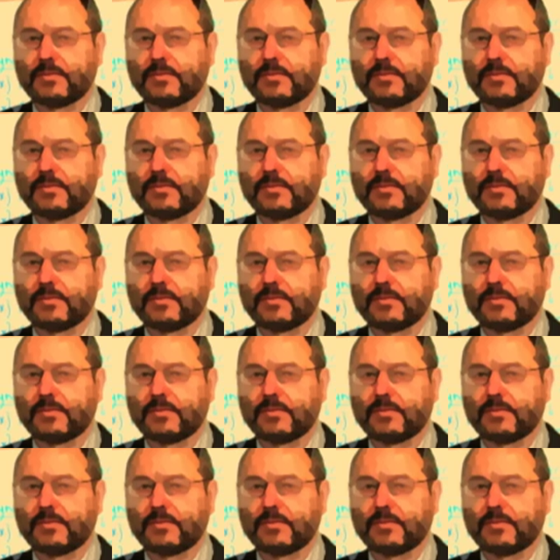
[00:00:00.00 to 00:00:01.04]

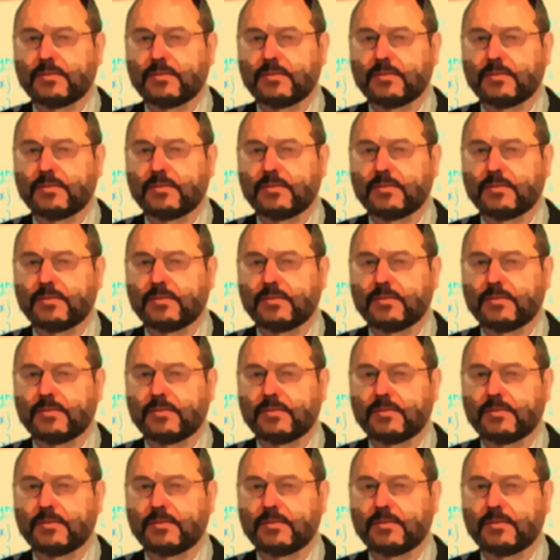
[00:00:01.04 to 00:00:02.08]

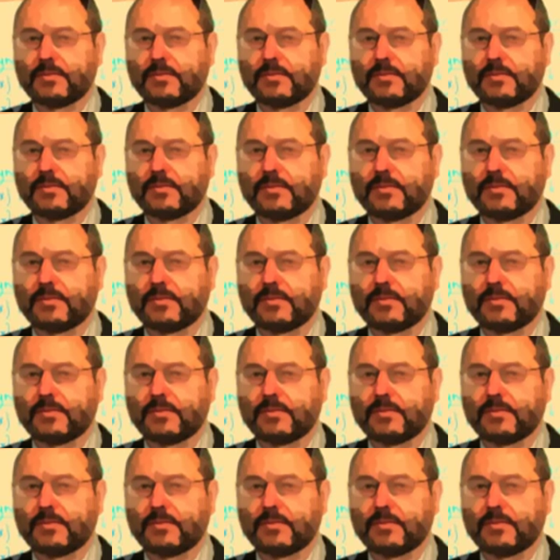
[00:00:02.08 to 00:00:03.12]

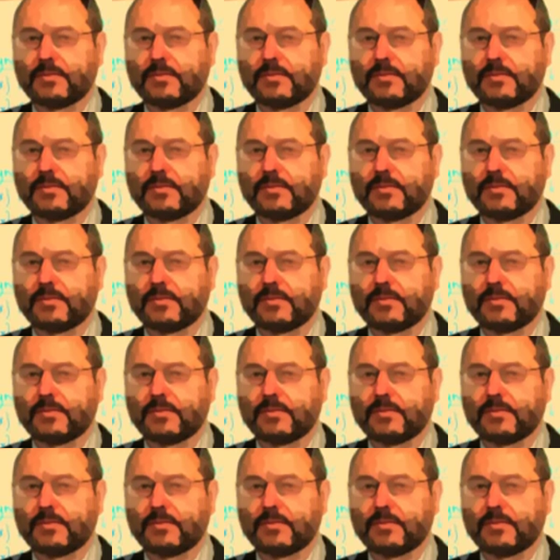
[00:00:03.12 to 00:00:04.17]

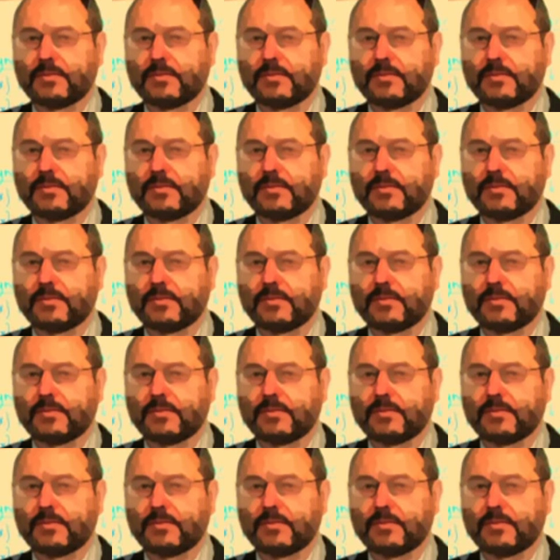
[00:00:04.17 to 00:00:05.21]

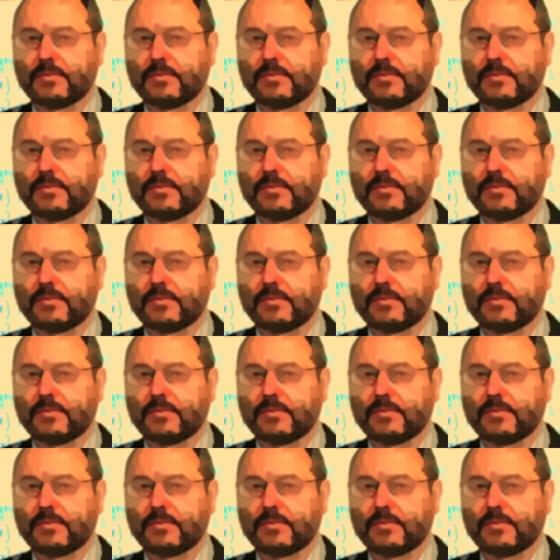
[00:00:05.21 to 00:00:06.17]
[no speech]